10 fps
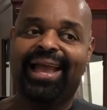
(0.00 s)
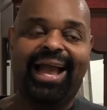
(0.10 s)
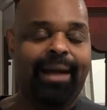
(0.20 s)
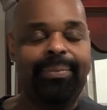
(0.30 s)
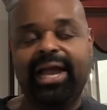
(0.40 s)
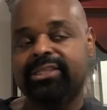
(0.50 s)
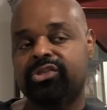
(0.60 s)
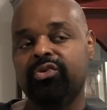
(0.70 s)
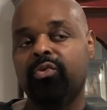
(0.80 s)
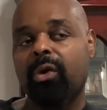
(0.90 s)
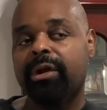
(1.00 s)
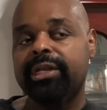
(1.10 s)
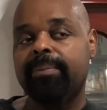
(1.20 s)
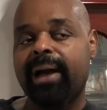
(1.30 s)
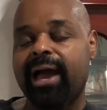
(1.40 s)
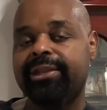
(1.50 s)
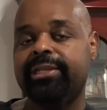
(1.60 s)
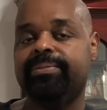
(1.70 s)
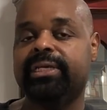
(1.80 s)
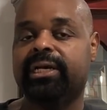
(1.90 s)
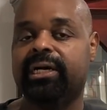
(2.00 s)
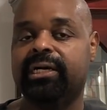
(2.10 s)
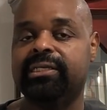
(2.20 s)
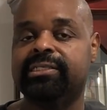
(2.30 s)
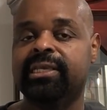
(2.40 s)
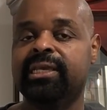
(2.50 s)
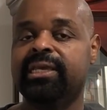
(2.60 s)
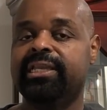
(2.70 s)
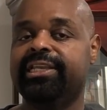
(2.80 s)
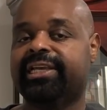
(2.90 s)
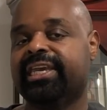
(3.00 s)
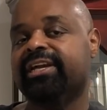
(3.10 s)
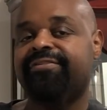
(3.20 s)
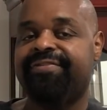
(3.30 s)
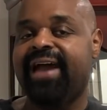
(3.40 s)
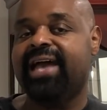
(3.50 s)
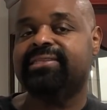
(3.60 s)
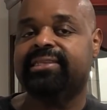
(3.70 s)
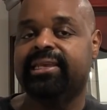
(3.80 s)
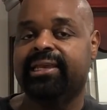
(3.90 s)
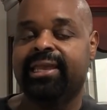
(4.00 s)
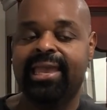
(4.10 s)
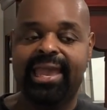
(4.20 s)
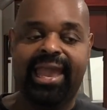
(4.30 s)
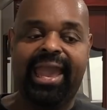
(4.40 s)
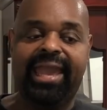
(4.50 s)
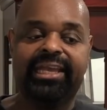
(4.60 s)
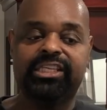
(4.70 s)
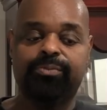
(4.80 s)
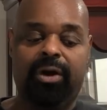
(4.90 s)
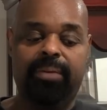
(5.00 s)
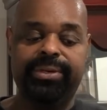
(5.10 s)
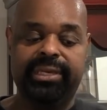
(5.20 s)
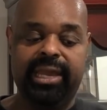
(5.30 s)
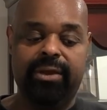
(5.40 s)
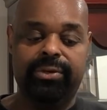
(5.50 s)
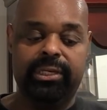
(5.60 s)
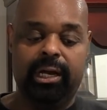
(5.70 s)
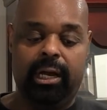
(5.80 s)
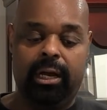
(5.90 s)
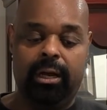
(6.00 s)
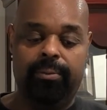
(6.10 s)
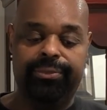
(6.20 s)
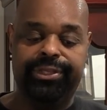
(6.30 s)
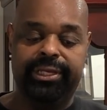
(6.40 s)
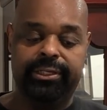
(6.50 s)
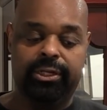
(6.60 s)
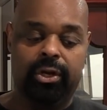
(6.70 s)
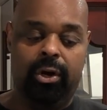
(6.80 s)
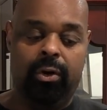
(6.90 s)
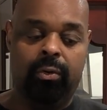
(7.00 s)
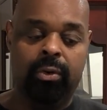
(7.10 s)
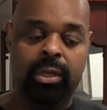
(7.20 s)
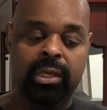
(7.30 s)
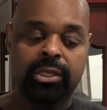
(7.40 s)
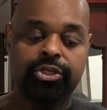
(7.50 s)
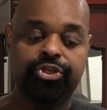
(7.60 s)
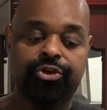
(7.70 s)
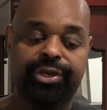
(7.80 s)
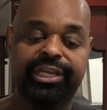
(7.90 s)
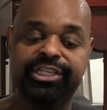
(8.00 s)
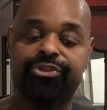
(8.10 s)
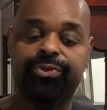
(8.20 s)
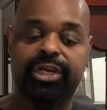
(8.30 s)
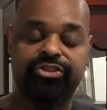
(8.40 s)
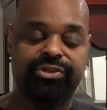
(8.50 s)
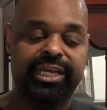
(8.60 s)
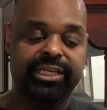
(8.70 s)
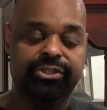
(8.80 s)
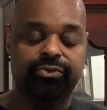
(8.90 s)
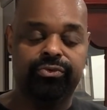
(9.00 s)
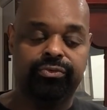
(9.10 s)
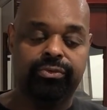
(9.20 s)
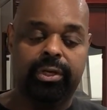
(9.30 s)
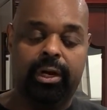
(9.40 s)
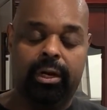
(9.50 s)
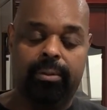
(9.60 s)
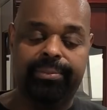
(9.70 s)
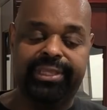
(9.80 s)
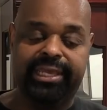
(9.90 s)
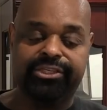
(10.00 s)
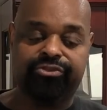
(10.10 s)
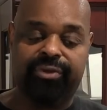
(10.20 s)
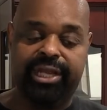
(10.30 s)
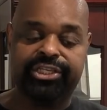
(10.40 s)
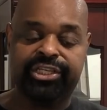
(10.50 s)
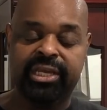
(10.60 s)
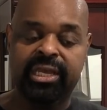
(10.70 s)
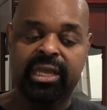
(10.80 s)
I'm not too worried about it because the king of fasting, Angus Barbieri, didn't go during his 382 day stretch